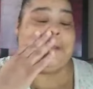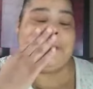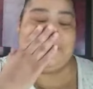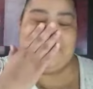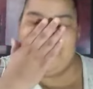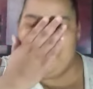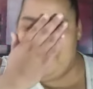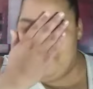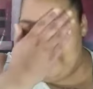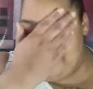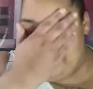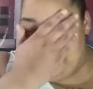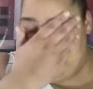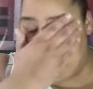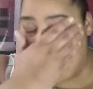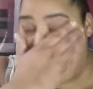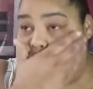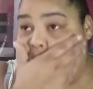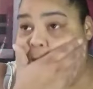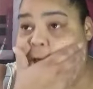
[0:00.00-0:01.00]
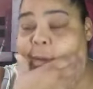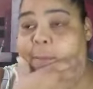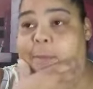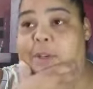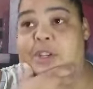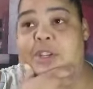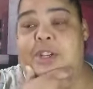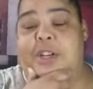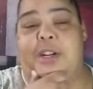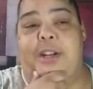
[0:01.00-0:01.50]
so I just wanted to come
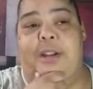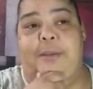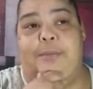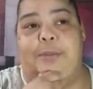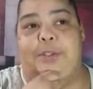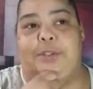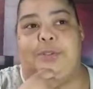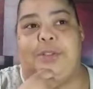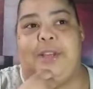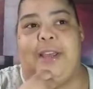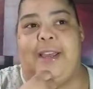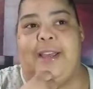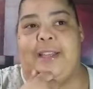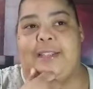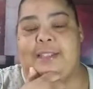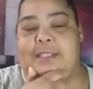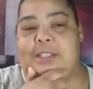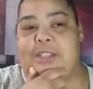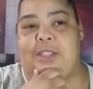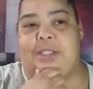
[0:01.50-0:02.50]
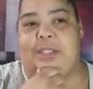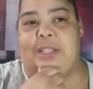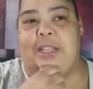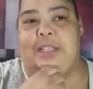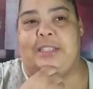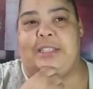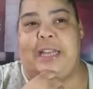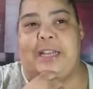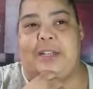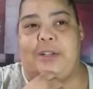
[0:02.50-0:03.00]
and share that with you guys and just
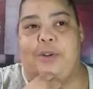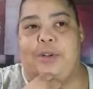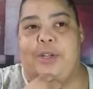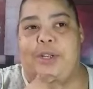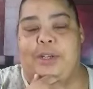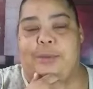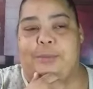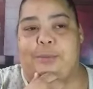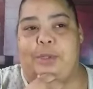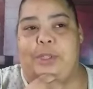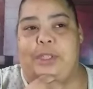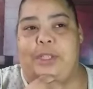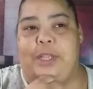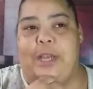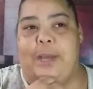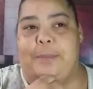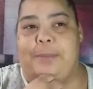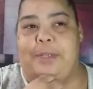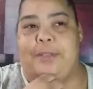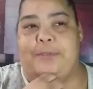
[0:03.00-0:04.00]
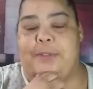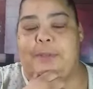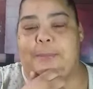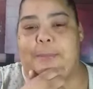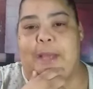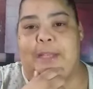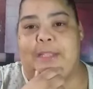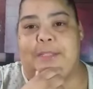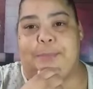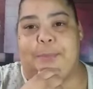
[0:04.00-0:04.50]
let y'all know that it really uplifted
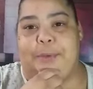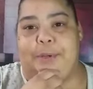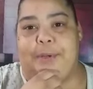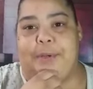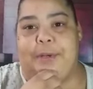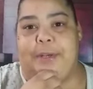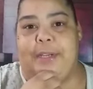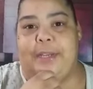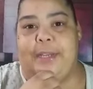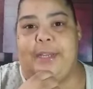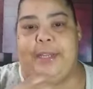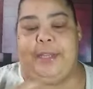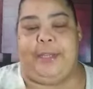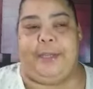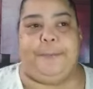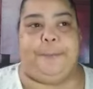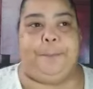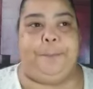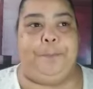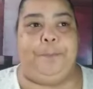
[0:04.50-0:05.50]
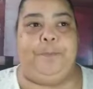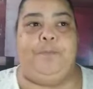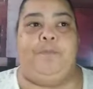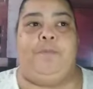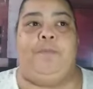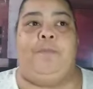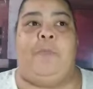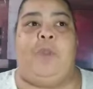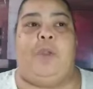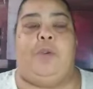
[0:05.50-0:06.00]
my spirit and
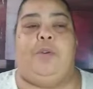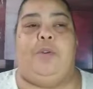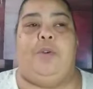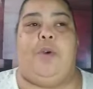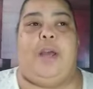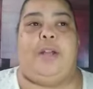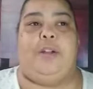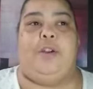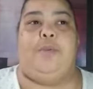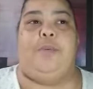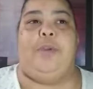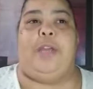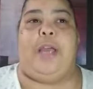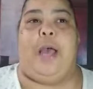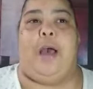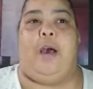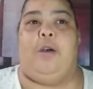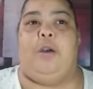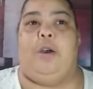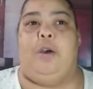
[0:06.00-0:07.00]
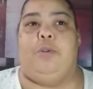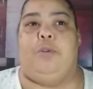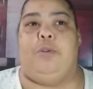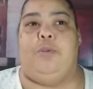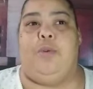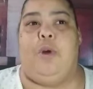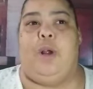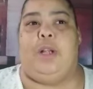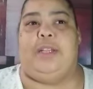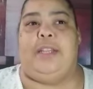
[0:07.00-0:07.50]
you know, I know we all go
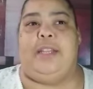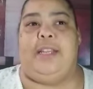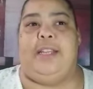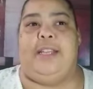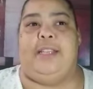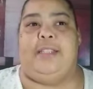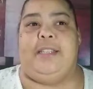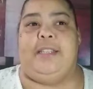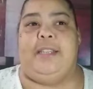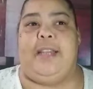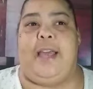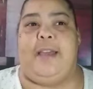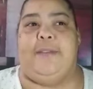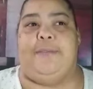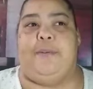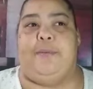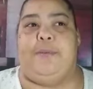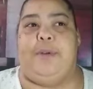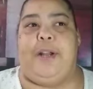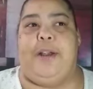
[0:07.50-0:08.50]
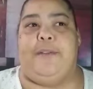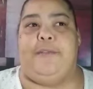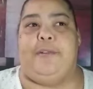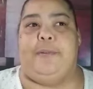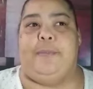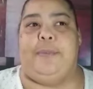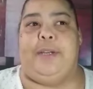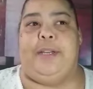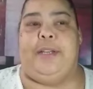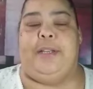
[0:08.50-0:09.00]
through our things in life or
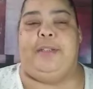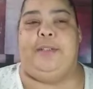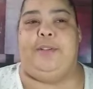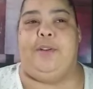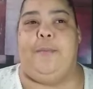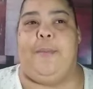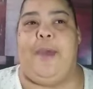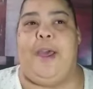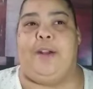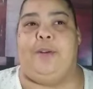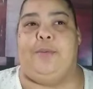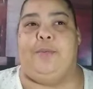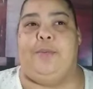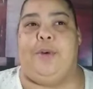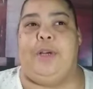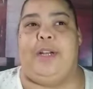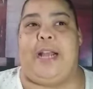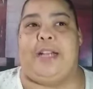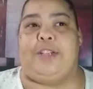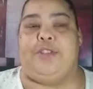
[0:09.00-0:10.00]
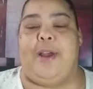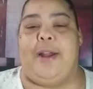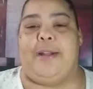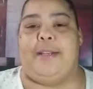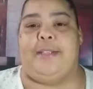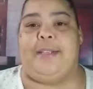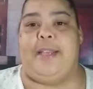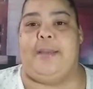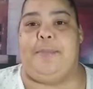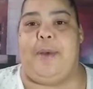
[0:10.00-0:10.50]
whatever, but no matter what, I try
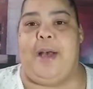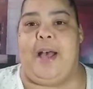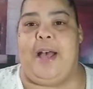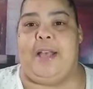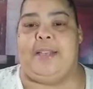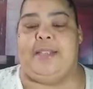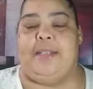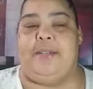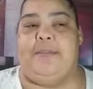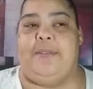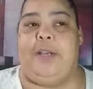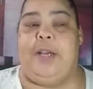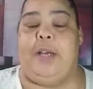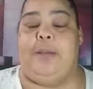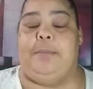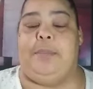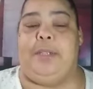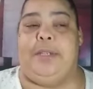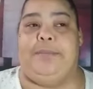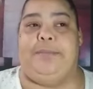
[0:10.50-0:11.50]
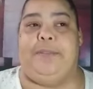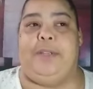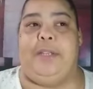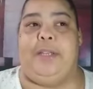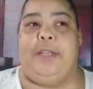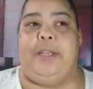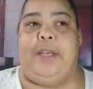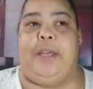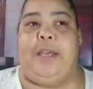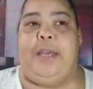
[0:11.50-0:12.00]
to stay positive and
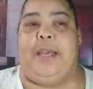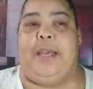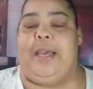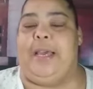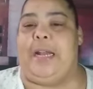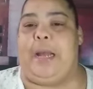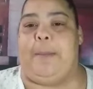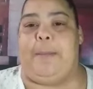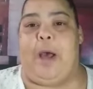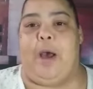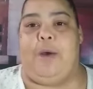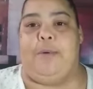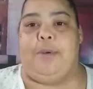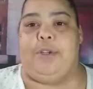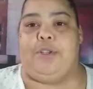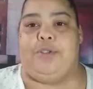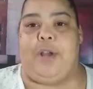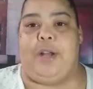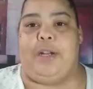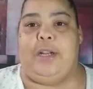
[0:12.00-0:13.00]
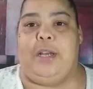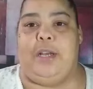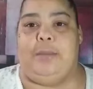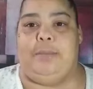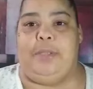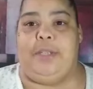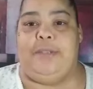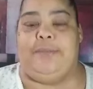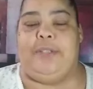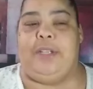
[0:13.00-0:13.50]
uplifted. And I'm always trying to
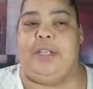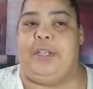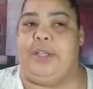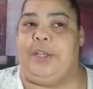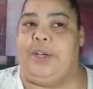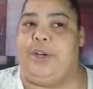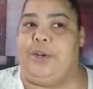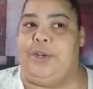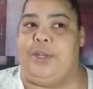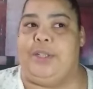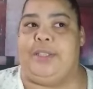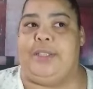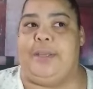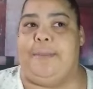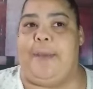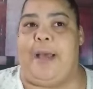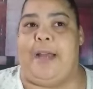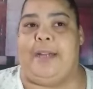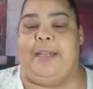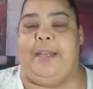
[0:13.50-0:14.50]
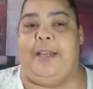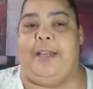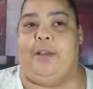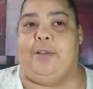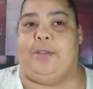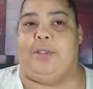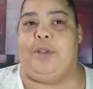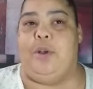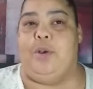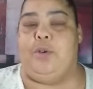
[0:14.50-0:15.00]
uplift and encourage somebody
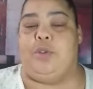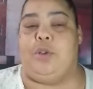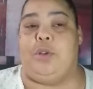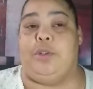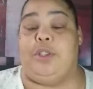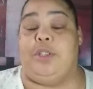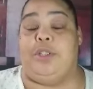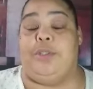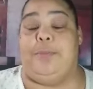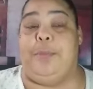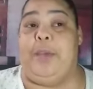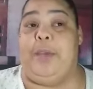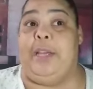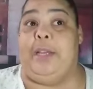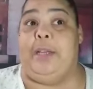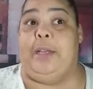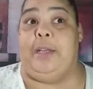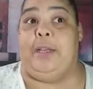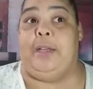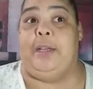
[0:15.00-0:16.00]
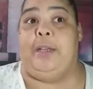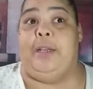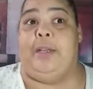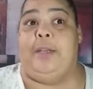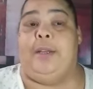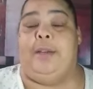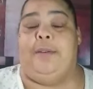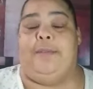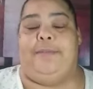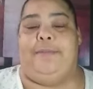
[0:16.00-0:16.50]
else. Those are just big
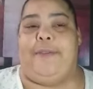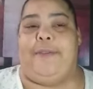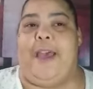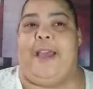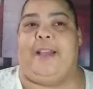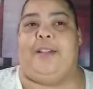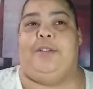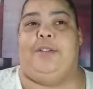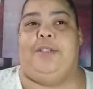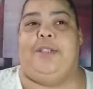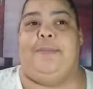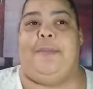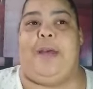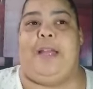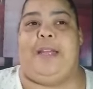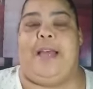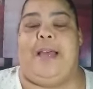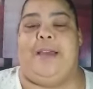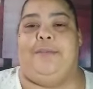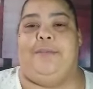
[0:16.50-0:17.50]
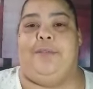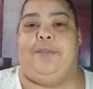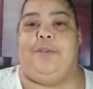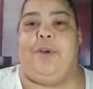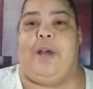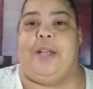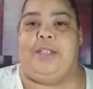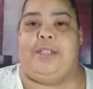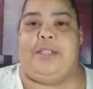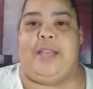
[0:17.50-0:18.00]
factors in my life. You
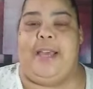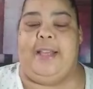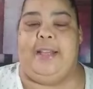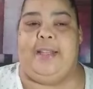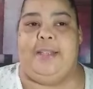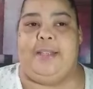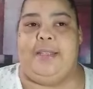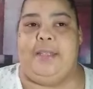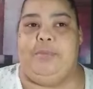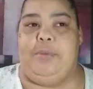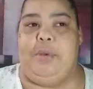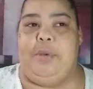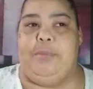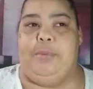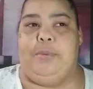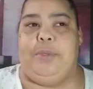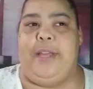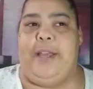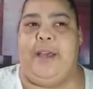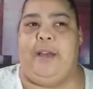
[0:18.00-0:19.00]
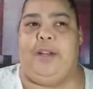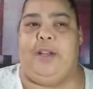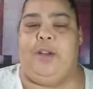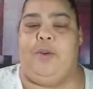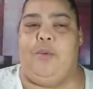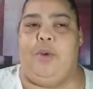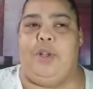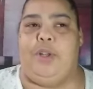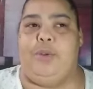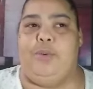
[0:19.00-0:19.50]
know, I just hate to see people down and
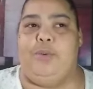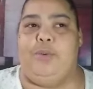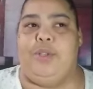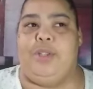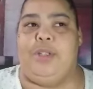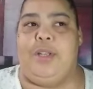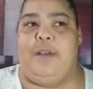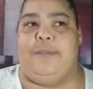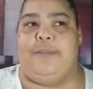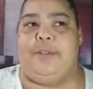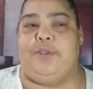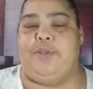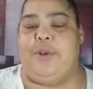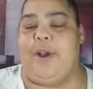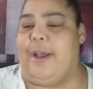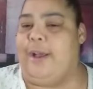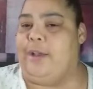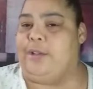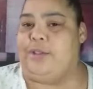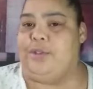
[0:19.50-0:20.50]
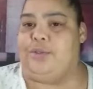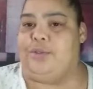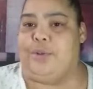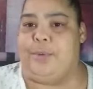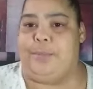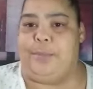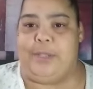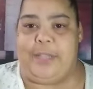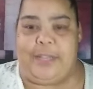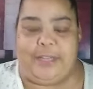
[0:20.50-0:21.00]
going through stuff and trials and
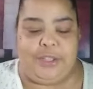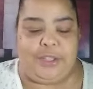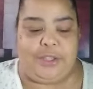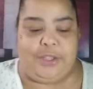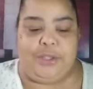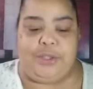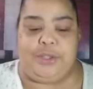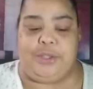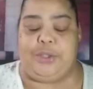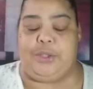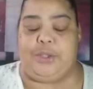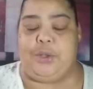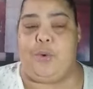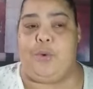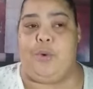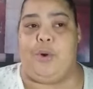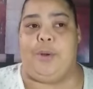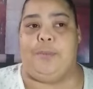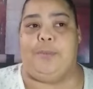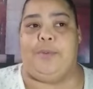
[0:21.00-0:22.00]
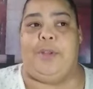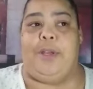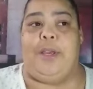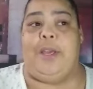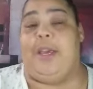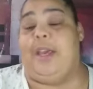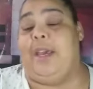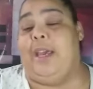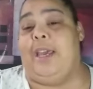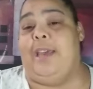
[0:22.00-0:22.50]
tribulations and storms.
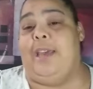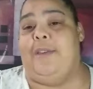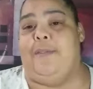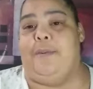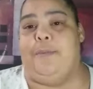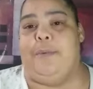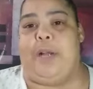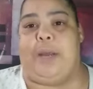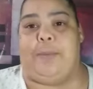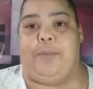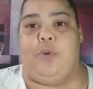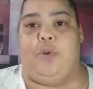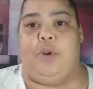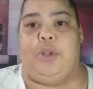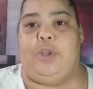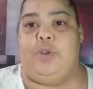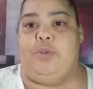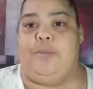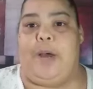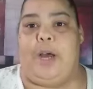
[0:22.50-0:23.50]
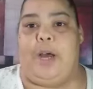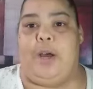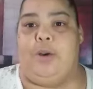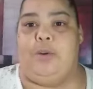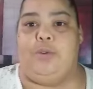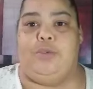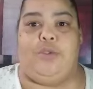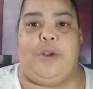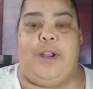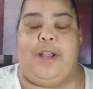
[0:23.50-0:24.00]
Even when I'm going through my
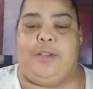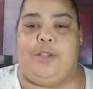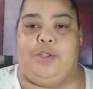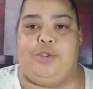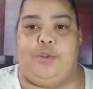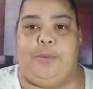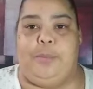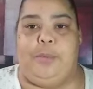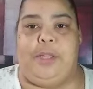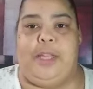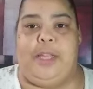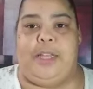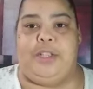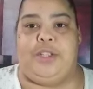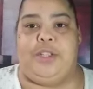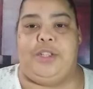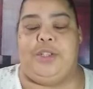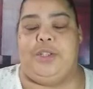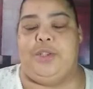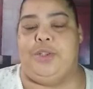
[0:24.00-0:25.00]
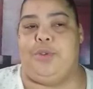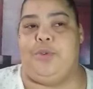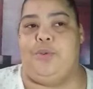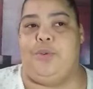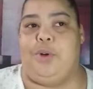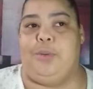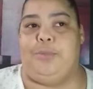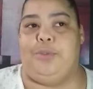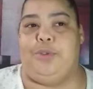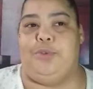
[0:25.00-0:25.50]
own trials and tribulations and
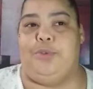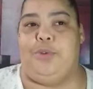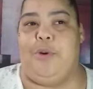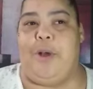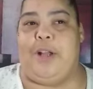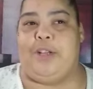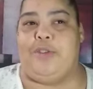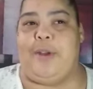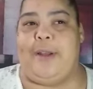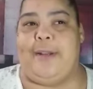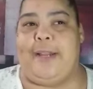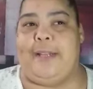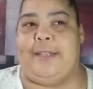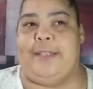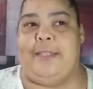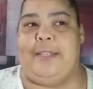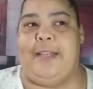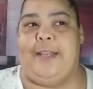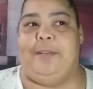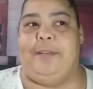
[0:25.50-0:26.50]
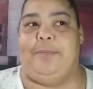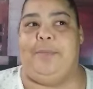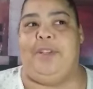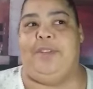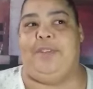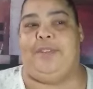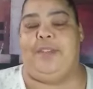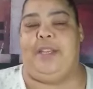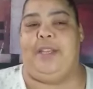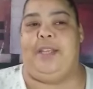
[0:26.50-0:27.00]
storms, you know, I try not to let it be
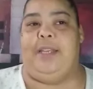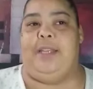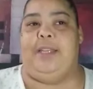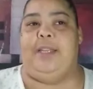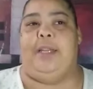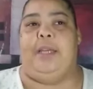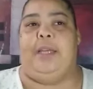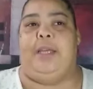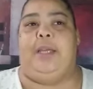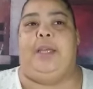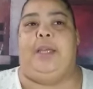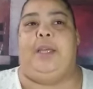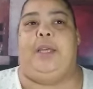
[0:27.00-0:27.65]
seen.